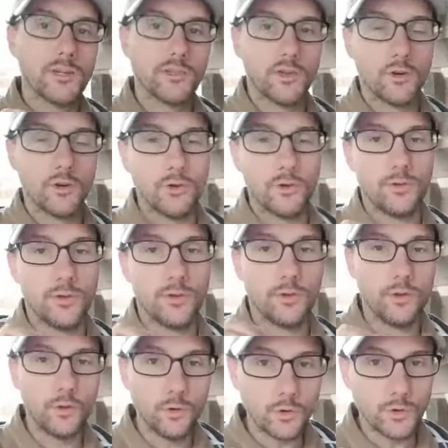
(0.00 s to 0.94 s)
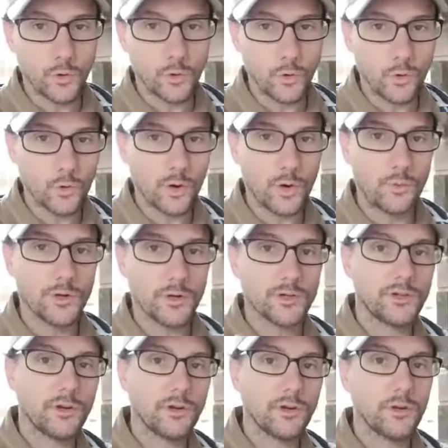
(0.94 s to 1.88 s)
I show you the new tool, I want to
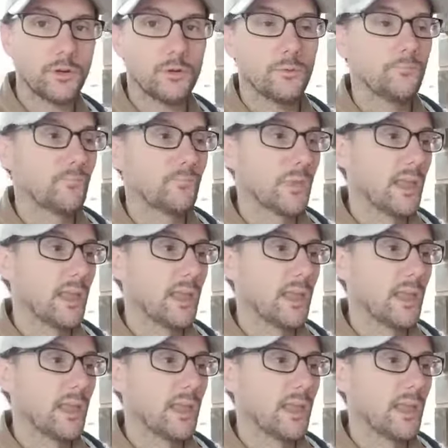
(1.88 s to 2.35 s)
show you